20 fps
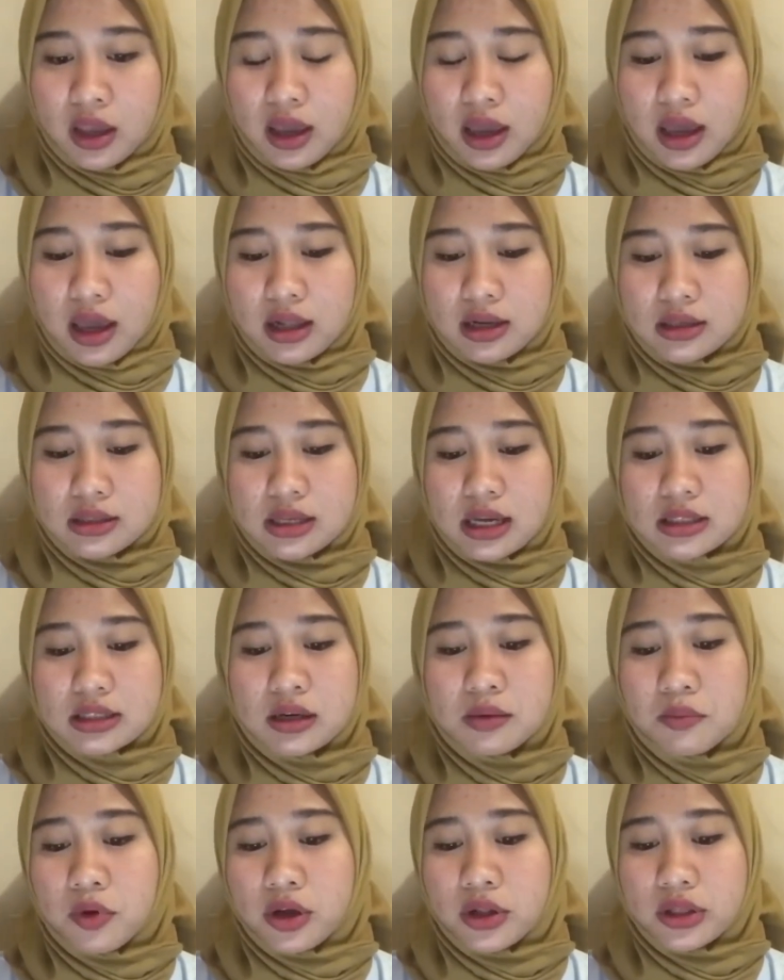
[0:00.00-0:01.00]
And Sexton's
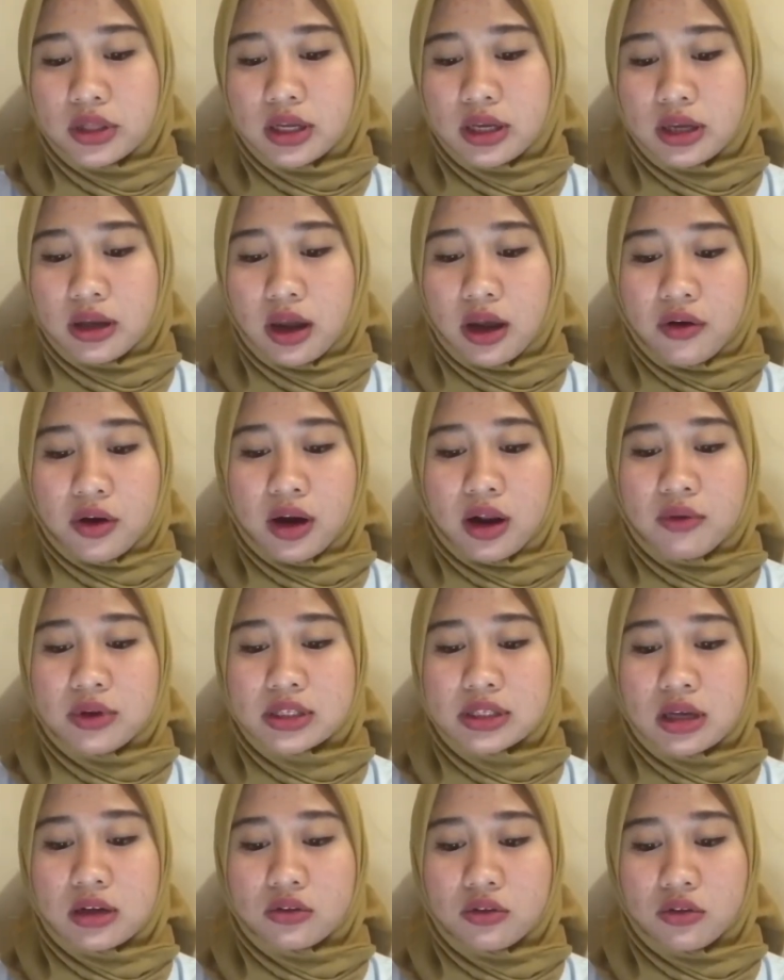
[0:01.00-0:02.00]
poetic career was
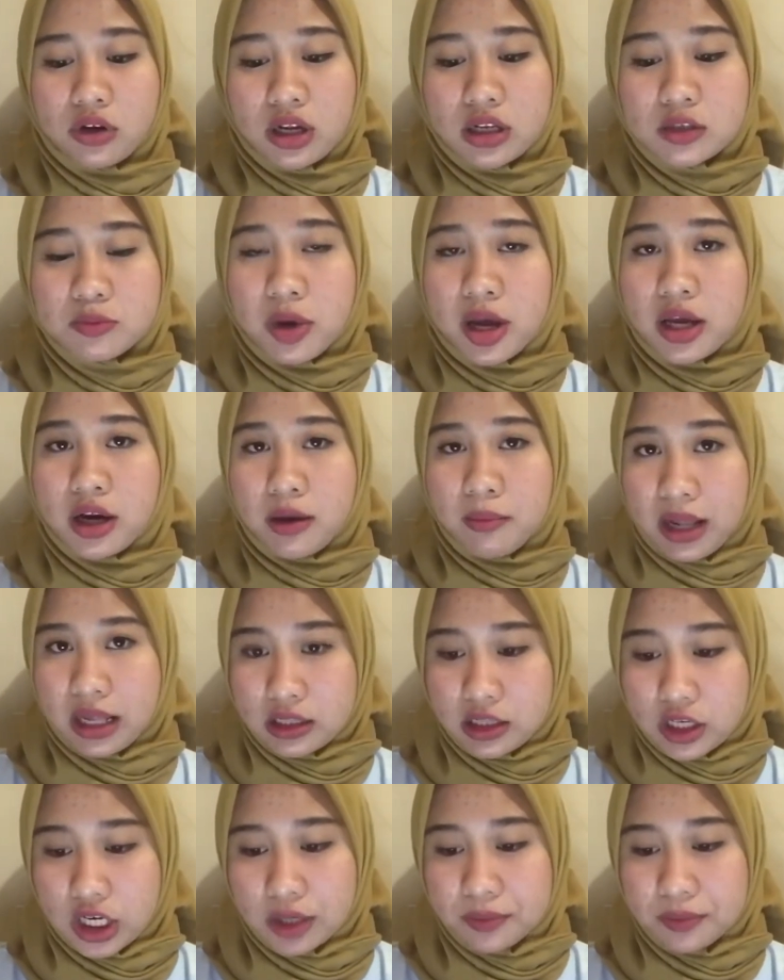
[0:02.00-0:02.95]
encouraged by her mentor.